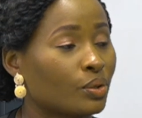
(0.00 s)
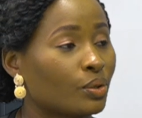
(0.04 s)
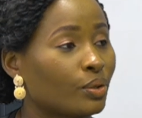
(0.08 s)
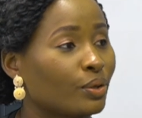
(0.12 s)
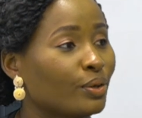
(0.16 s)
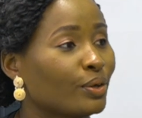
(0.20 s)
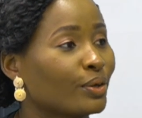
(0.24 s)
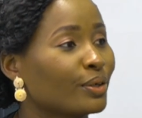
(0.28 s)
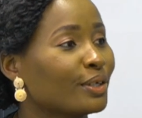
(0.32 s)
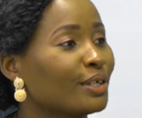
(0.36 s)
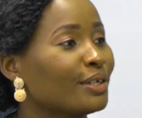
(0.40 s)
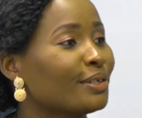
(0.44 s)

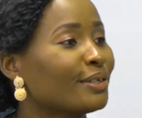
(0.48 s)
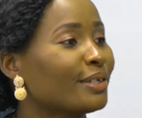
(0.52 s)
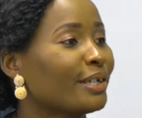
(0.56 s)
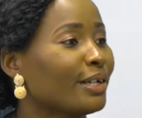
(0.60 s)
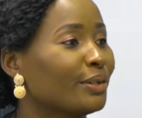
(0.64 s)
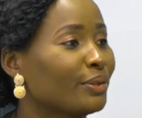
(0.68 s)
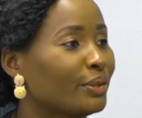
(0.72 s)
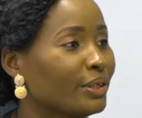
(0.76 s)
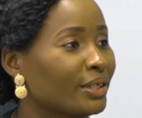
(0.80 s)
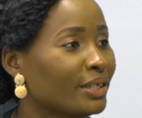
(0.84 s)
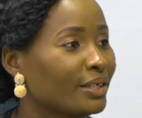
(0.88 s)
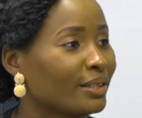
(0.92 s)
Dr.
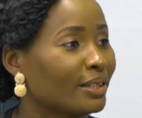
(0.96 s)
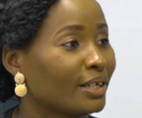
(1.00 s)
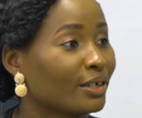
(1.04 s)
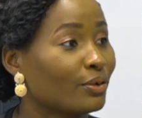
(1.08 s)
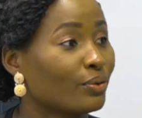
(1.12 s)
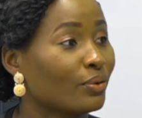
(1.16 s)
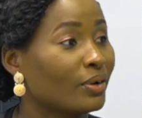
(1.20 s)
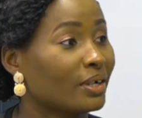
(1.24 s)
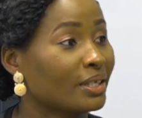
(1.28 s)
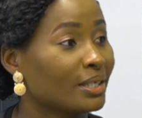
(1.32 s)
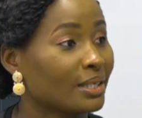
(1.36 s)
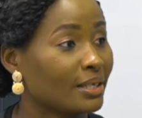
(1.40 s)
Charity,
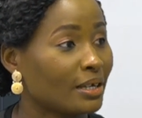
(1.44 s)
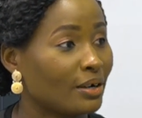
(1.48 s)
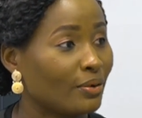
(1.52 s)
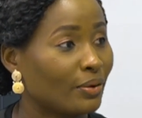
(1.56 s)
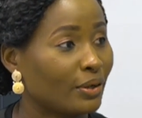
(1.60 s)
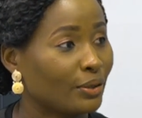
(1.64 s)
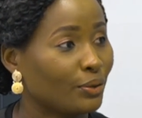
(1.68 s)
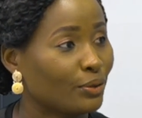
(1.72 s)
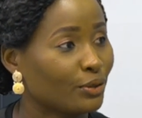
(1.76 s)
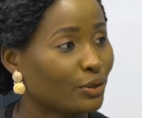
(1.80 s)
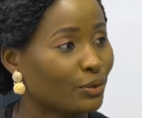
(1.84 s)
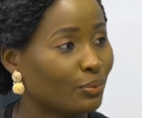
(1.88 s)
that was
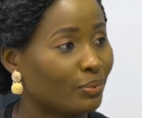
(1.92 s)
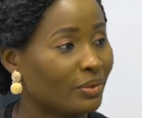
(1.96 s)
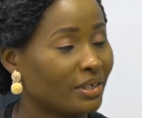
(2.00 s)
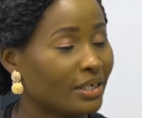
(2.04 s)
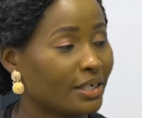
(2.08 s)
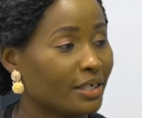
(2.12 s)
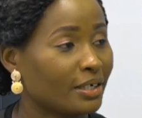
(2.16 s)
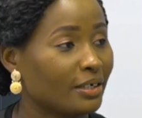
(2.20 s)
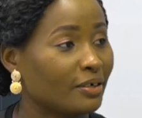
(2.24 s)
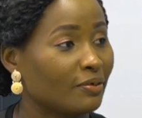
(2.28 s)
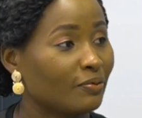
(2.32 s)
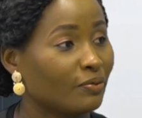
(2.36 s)
our
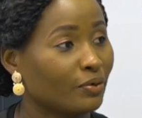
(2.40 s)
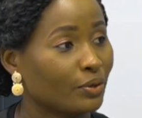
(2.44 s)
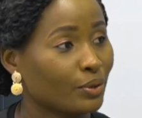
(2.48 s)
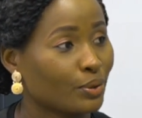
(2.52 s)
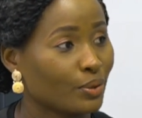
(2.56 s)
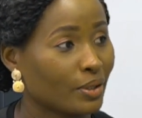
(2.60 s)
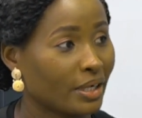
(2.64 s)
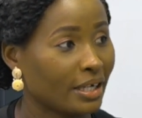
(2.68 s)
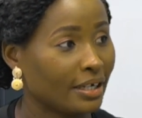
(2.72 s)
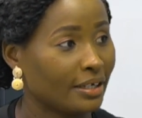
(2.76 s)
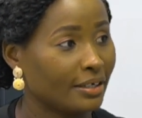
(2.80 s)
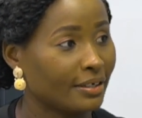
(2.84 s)
documentary for
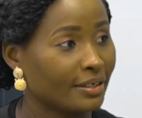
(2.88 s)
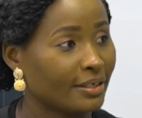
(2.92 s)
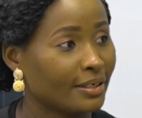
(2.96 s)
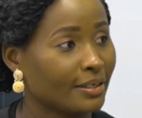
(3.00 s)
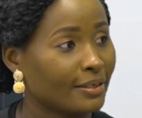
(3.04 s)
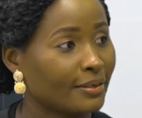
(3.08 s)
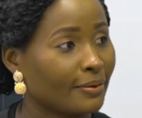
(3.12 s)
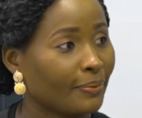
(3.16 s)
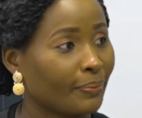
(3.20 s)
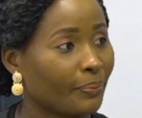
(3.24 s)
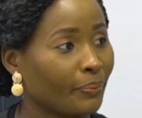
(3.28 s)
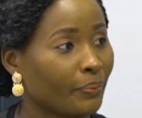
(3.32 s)

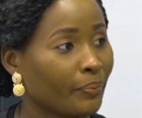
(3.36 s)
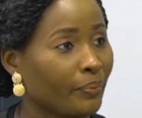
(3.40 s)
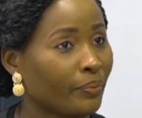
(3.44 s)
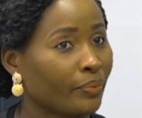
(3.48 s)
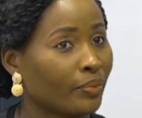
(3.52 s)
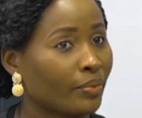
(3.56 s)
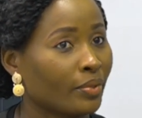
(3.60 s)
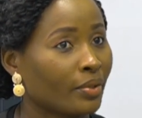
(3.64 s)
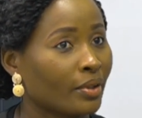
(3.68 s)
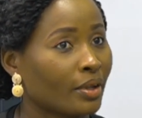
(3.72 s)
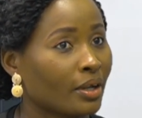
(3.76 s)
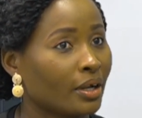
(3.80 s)
tonight.
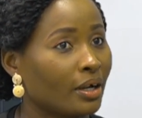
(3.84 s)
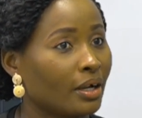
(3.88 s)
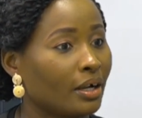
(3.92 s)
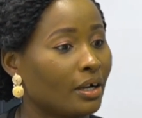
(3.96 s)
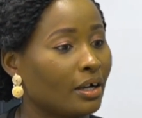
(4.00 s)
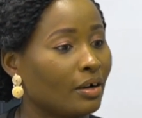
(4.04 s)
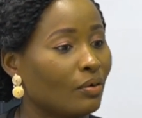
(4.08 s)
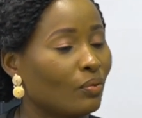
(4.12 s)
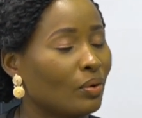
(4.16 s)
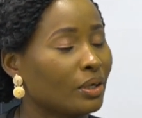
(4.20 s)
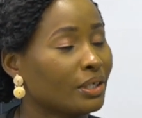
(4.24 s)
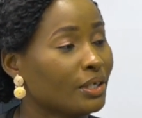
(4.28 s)

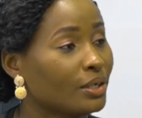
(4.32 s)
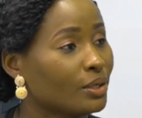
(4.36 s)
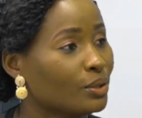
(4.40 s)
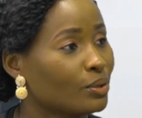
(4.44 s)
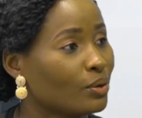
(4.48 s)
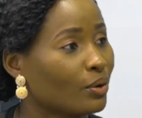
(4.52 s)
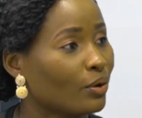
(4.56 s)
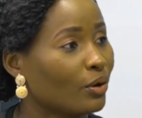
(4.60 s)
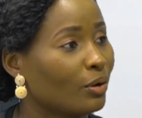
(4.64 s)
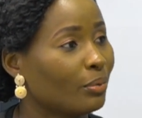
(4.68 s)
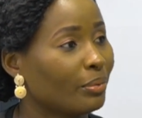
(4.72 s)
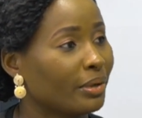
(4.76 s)
What is
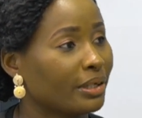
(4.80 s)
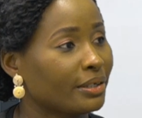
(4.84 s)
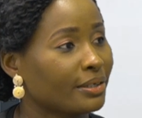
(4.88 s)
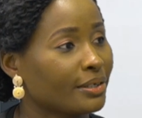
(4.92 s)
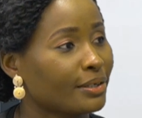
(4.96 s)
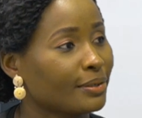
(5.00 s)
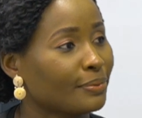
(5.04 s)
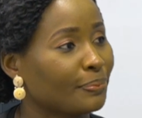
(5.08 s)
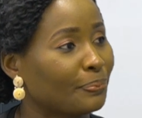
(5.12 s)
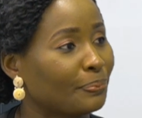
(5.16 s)
your comment?